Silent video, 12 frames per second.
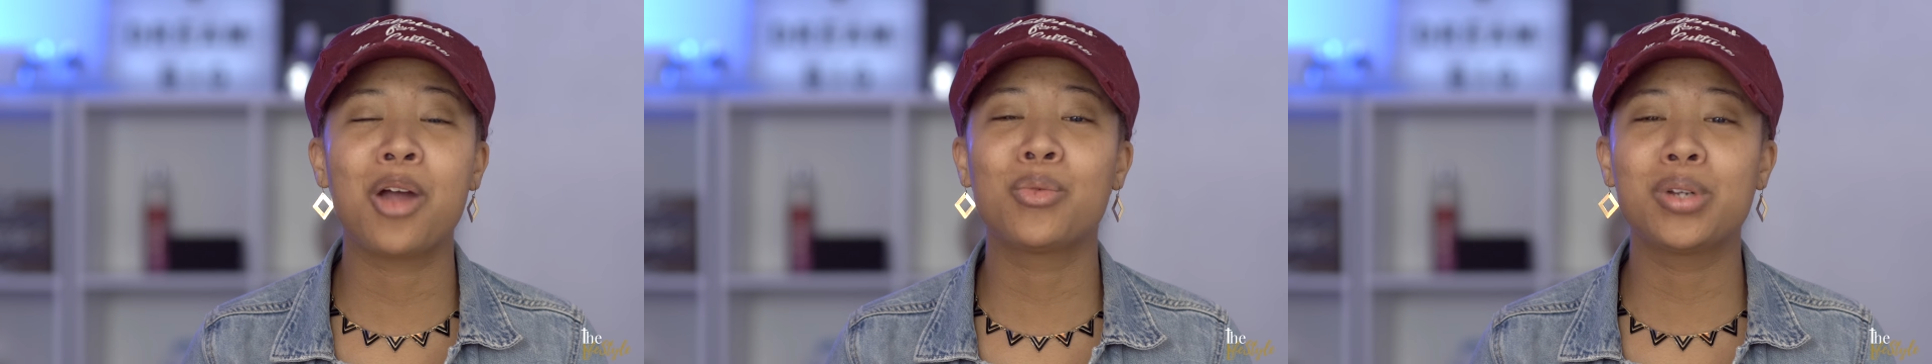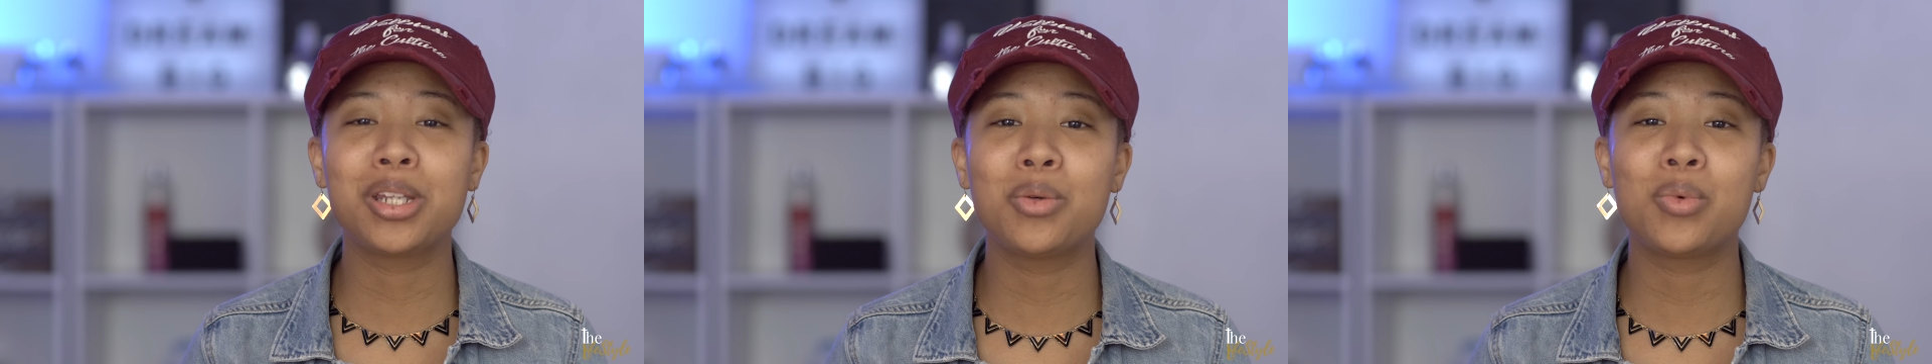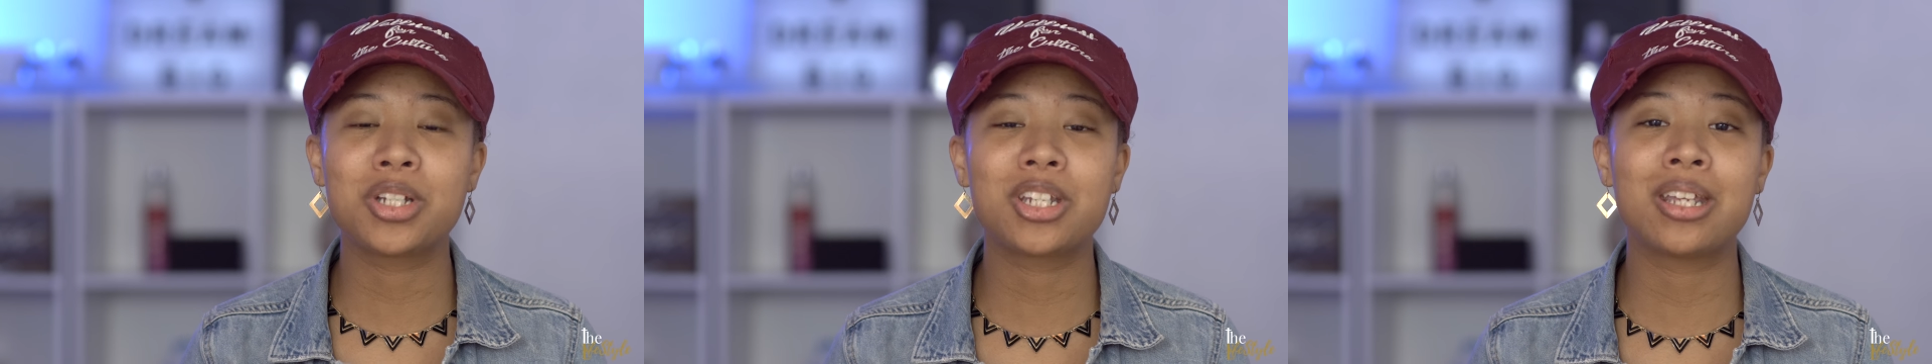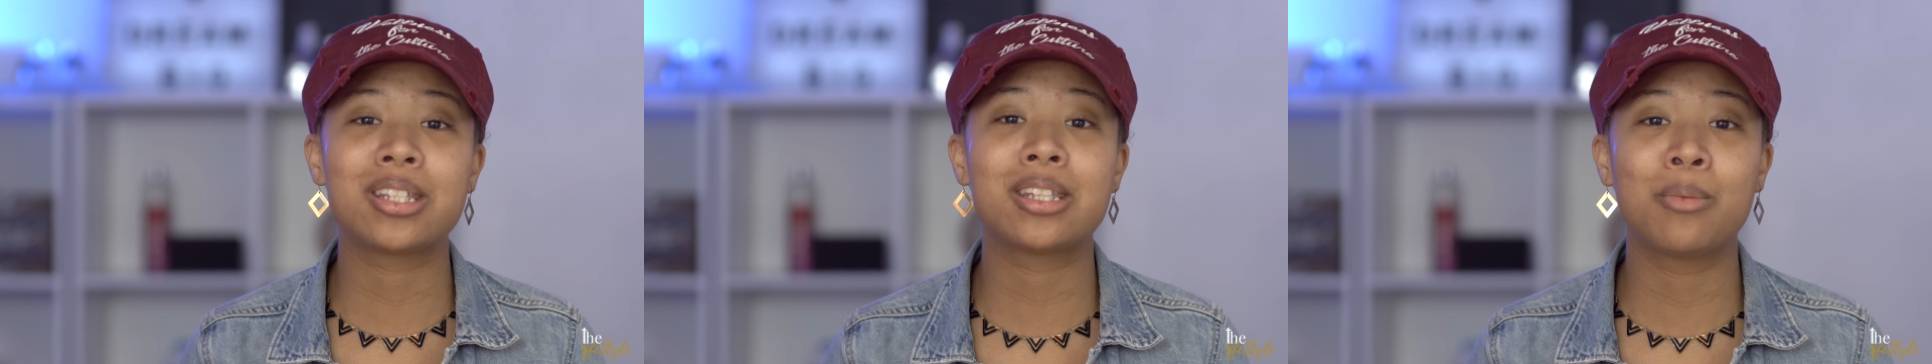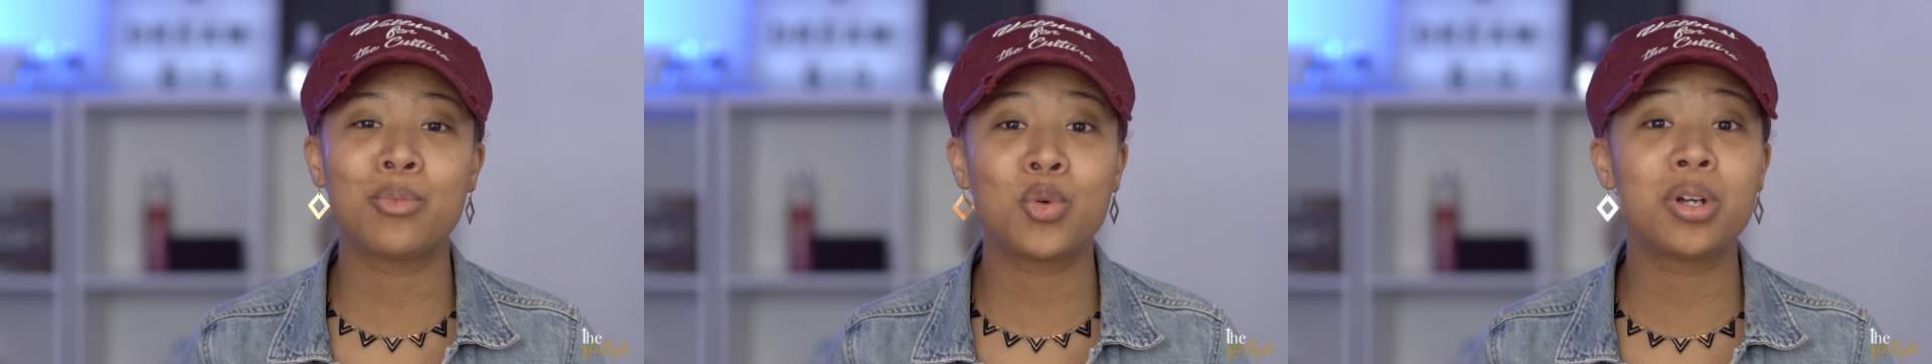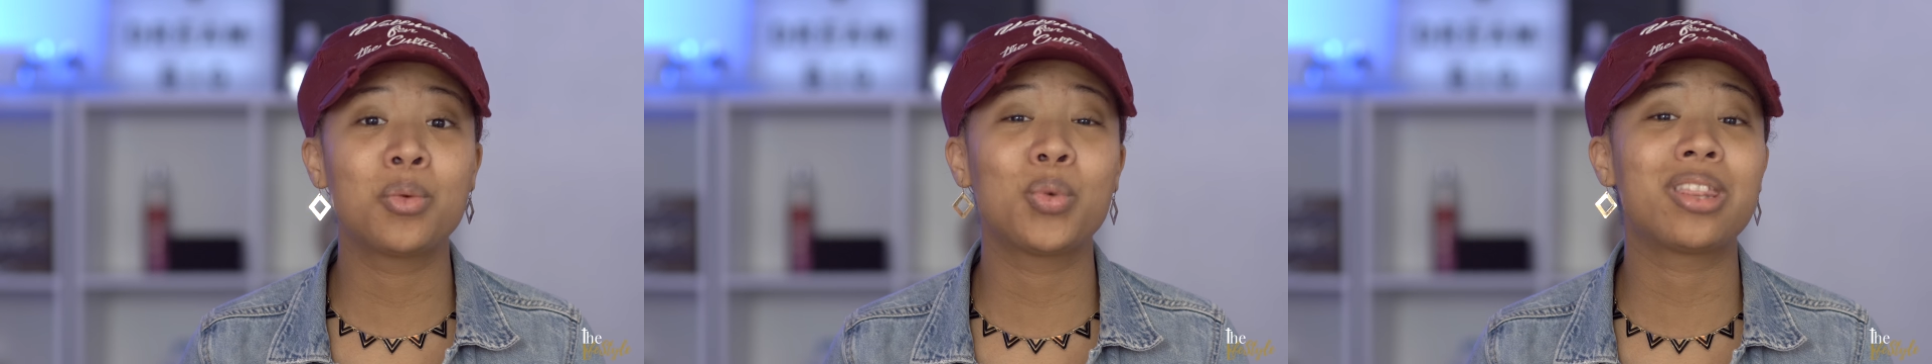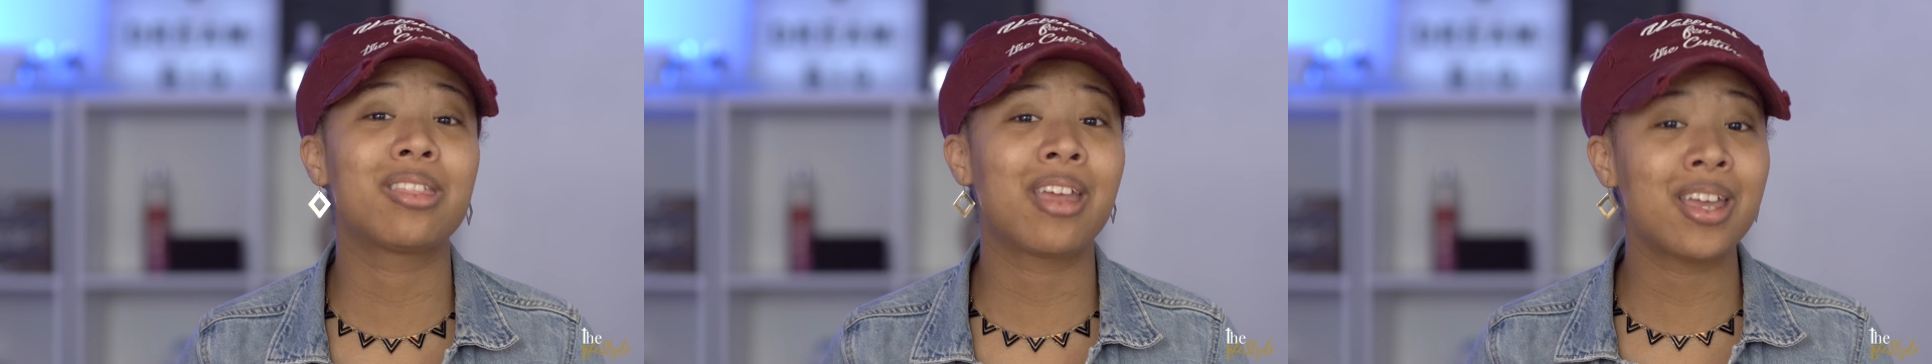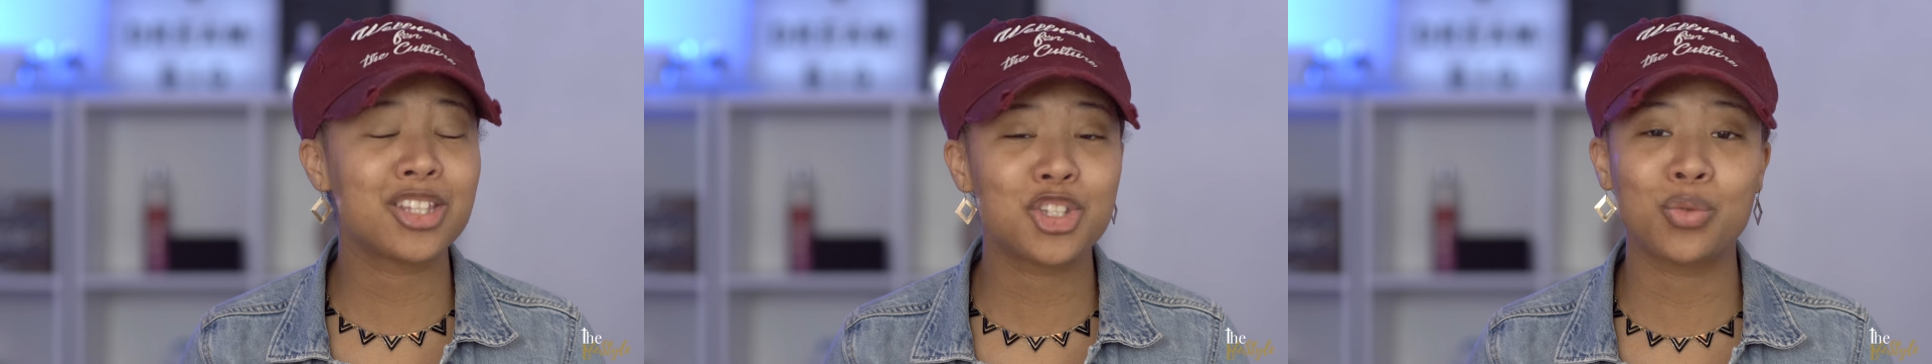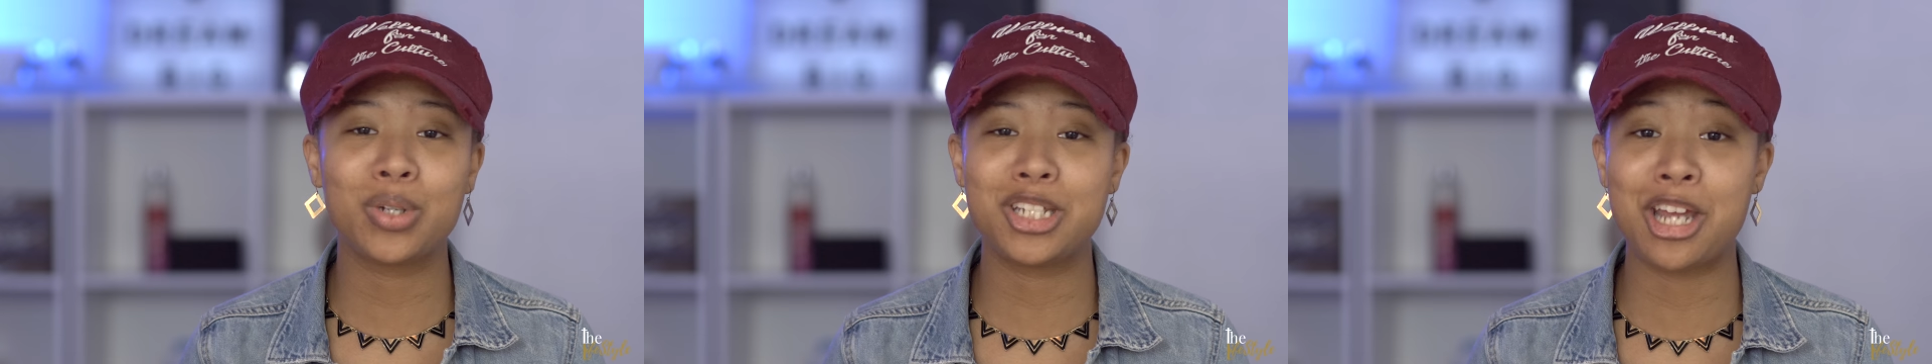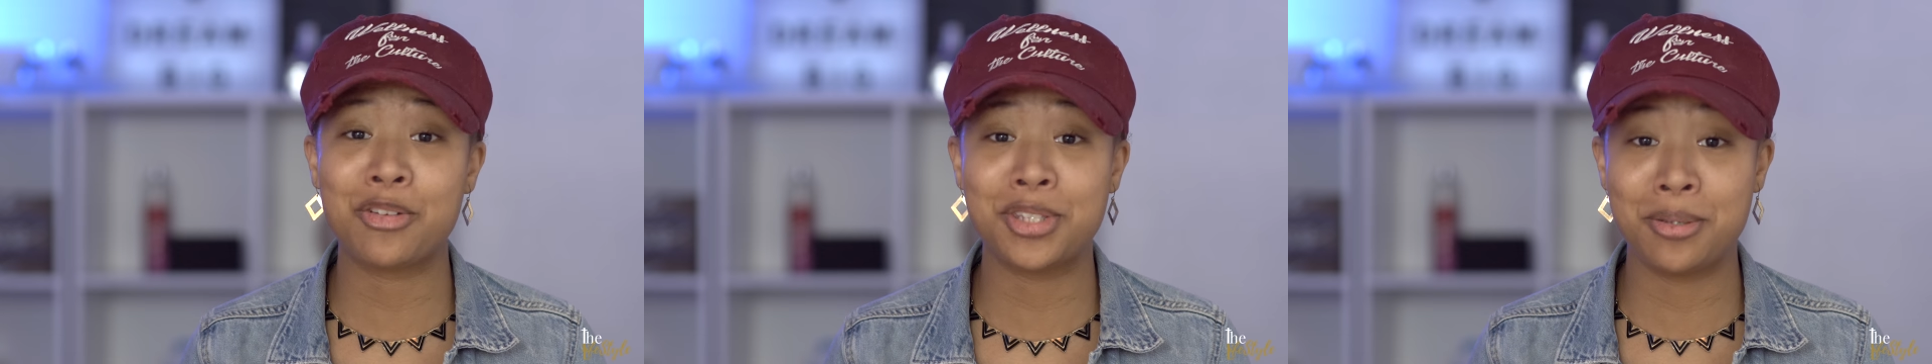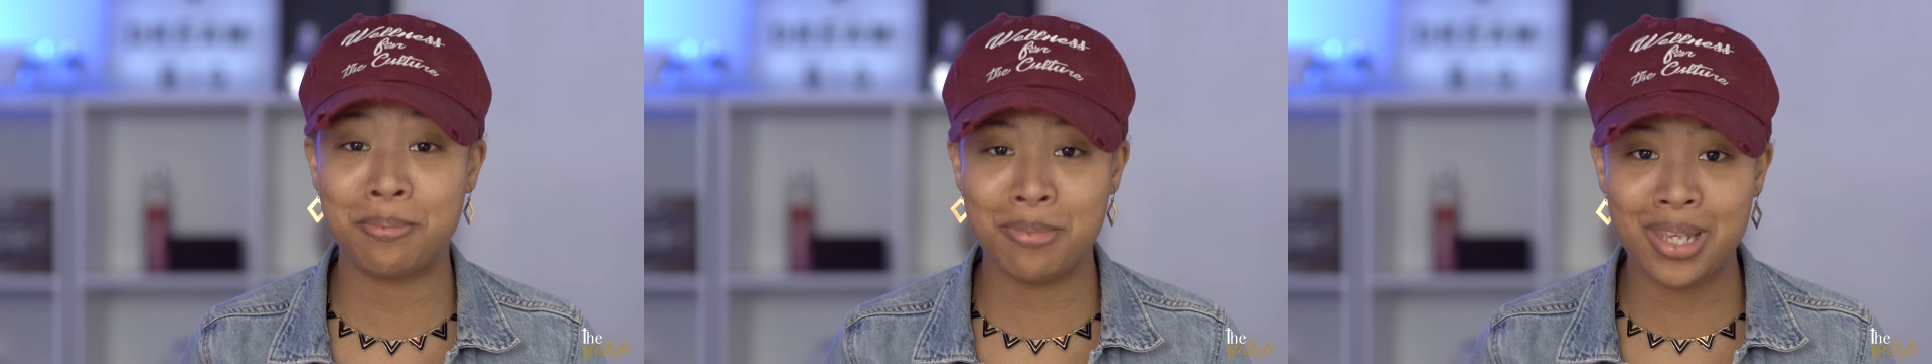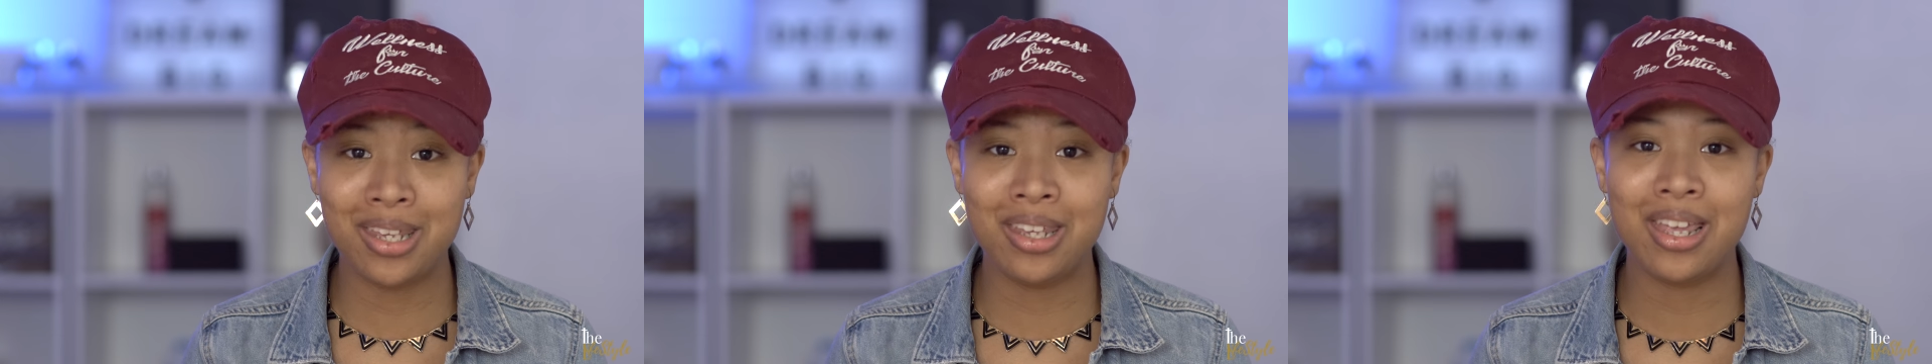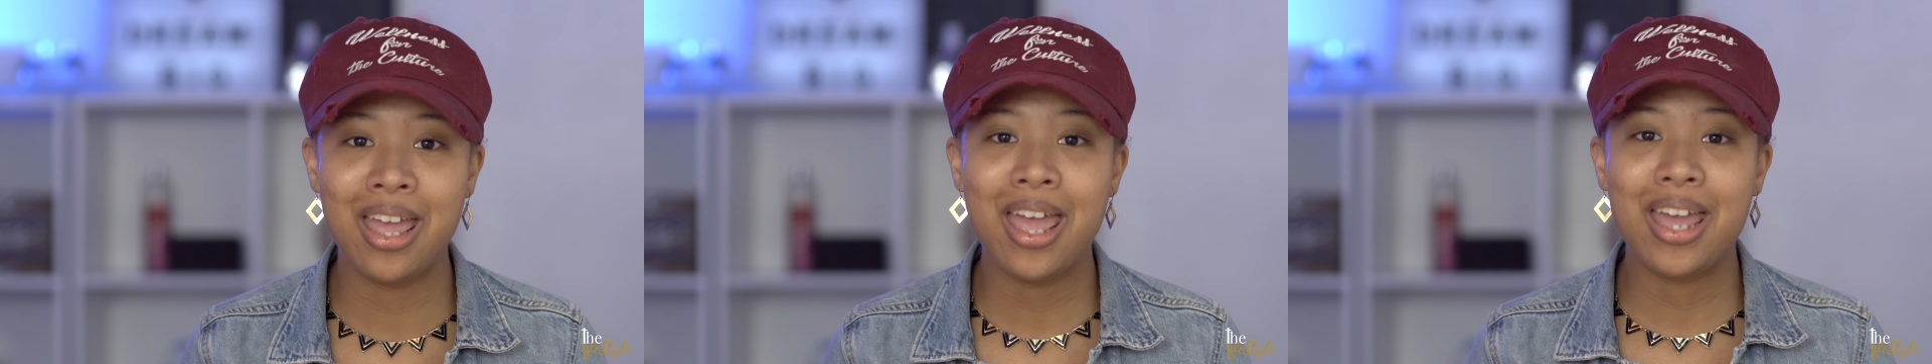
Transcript: I really wish that someone would think to reach out to me